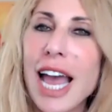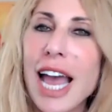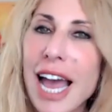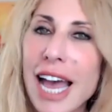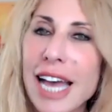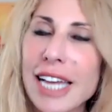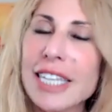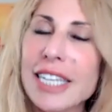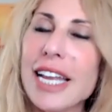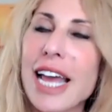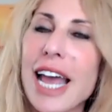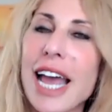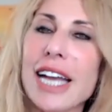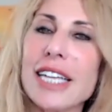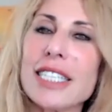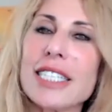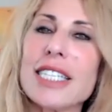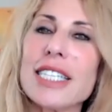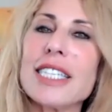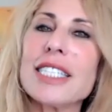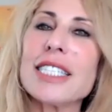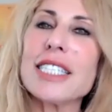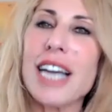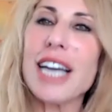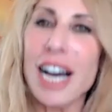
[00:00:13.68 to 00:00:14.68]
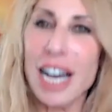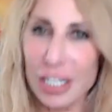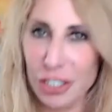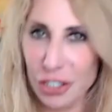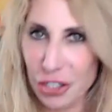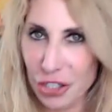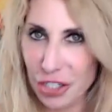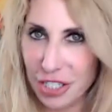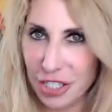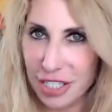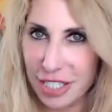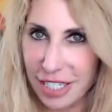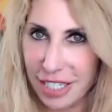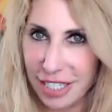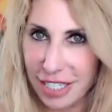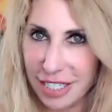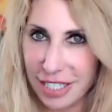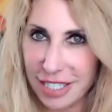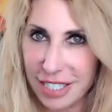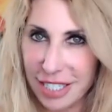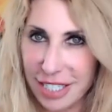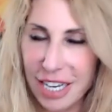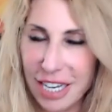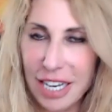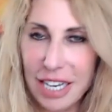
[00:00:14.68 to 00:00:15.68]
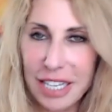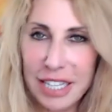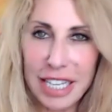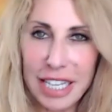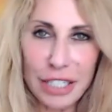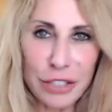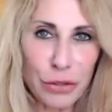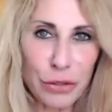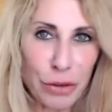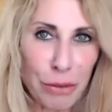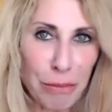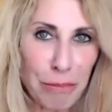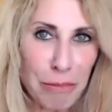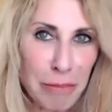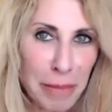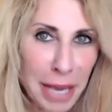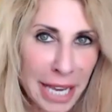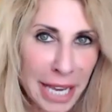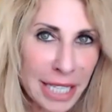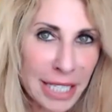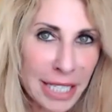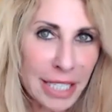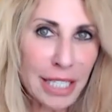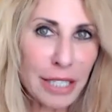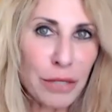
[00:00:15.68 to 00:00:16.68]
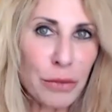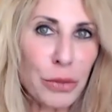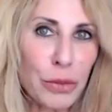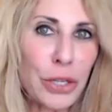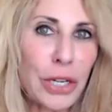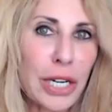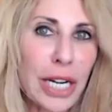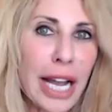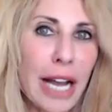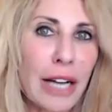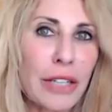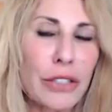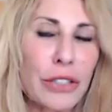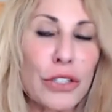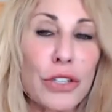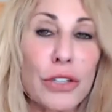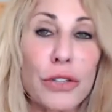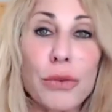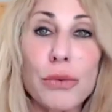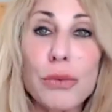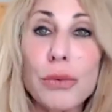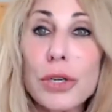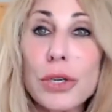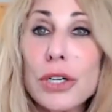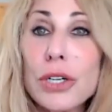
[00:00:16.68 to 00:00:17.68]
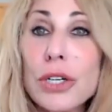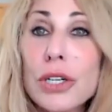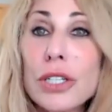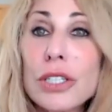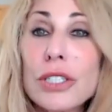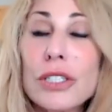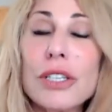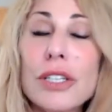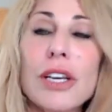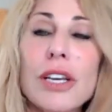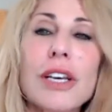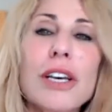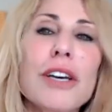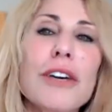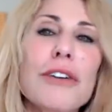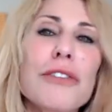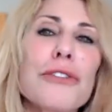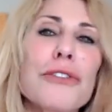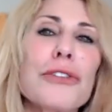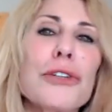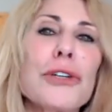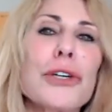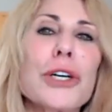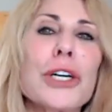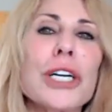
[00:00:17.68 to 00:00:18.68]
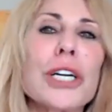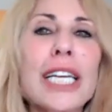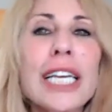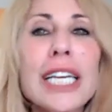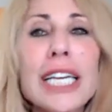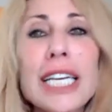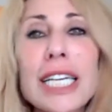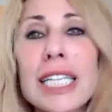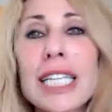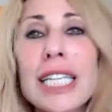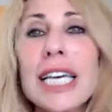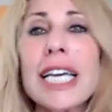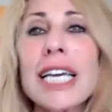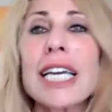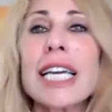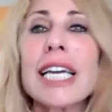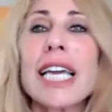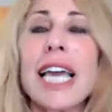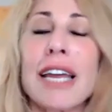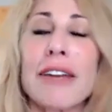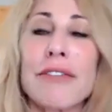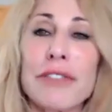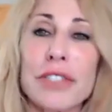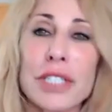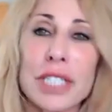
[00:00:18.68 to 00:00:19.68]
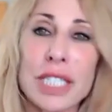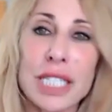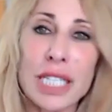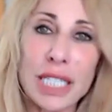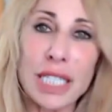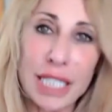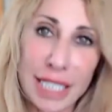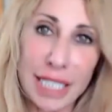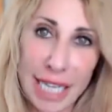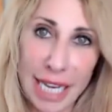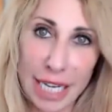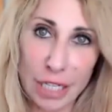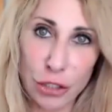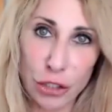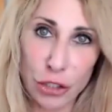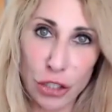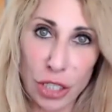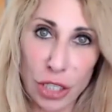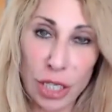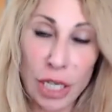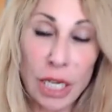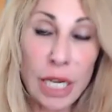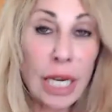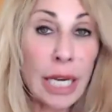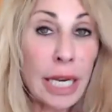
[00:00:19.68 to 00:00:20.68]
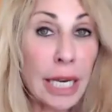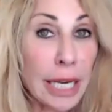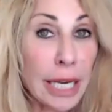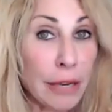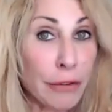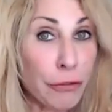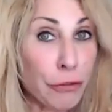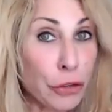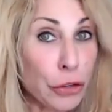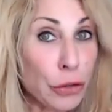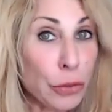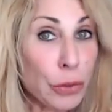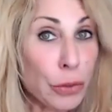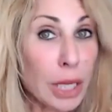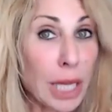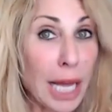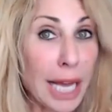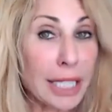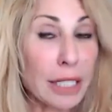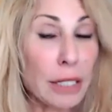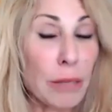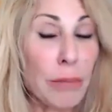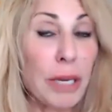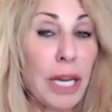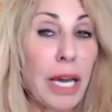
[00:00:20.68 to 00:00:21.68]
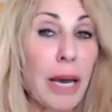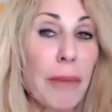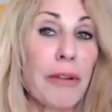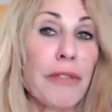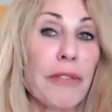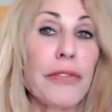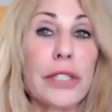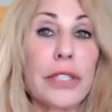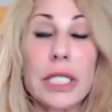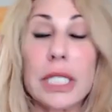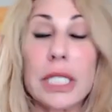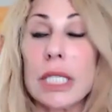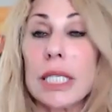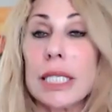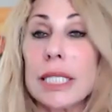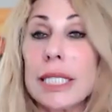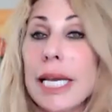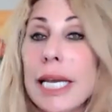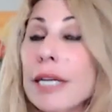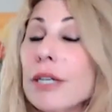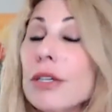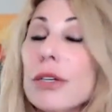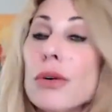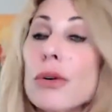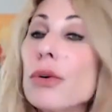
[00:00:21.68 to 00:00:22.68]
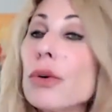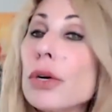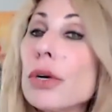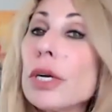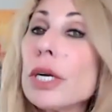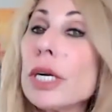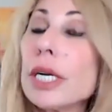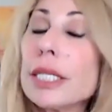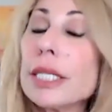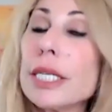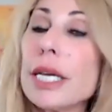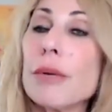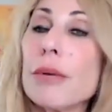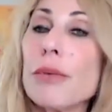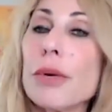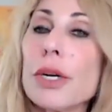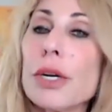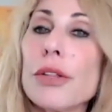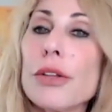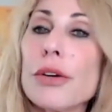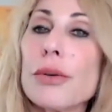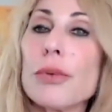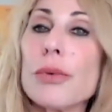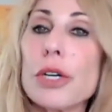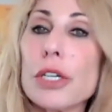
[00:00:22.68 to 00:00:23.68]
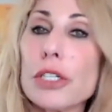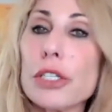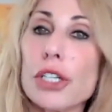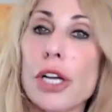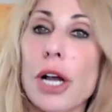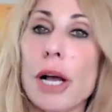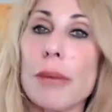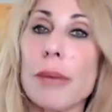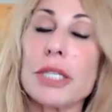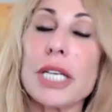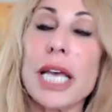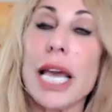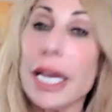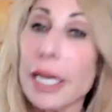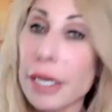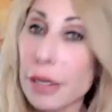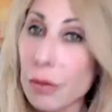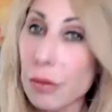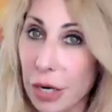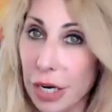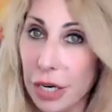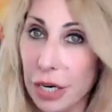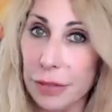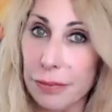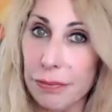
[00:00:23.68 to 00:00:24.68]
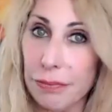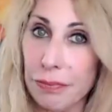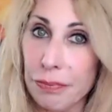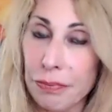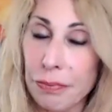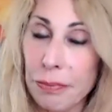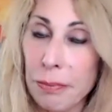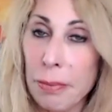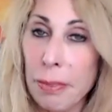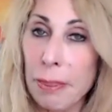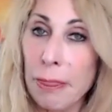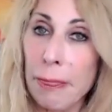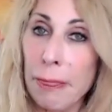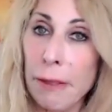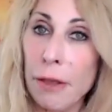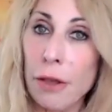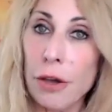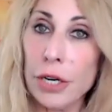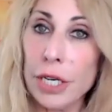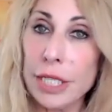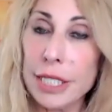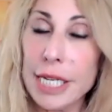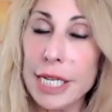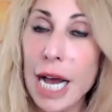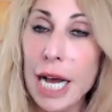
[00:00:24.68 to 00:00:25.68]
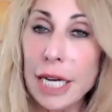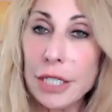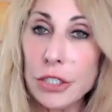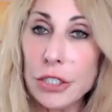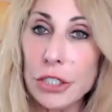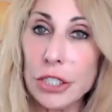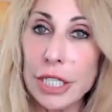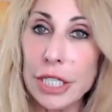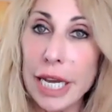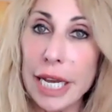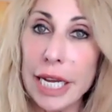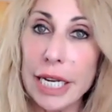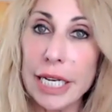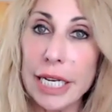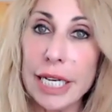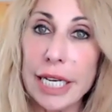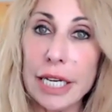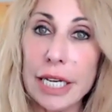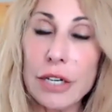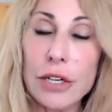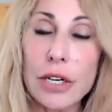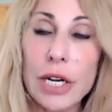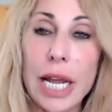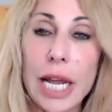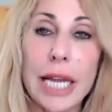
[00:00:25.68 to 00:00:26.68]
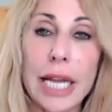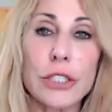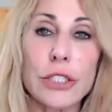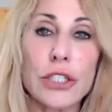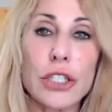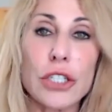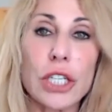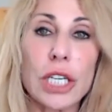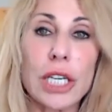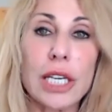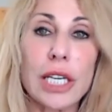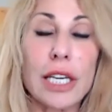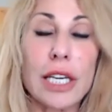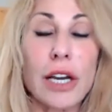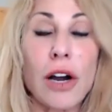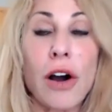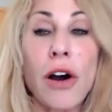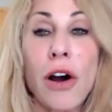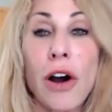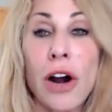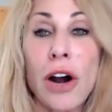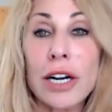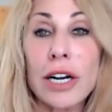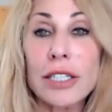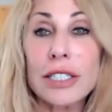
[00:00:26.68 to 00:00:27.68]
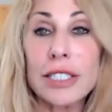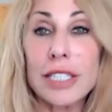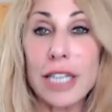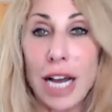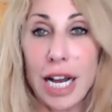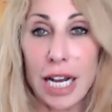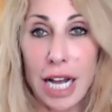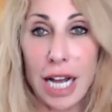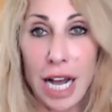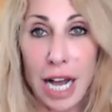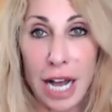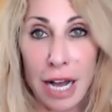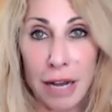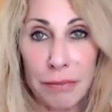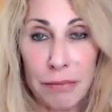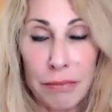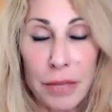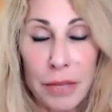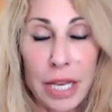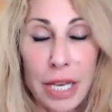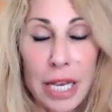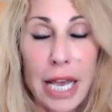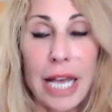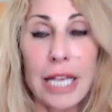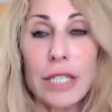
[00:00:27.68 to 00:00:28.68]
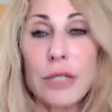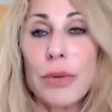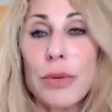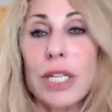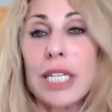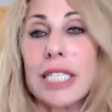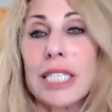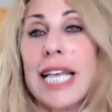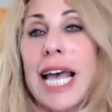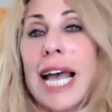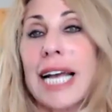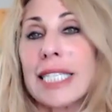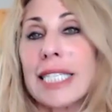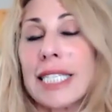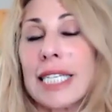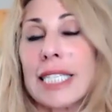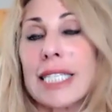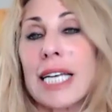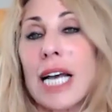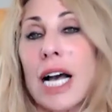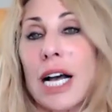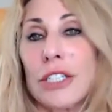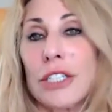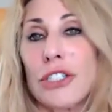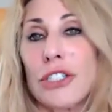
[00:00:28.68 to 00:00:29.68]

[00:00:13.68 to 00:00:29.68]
and Access Consciousness. They do amazing work out into the world for healing and facilitation. If you would like to become a facilitator or attend one of their workshops anywhere, go to Dr. Dain Heer, H E E R.com, as well as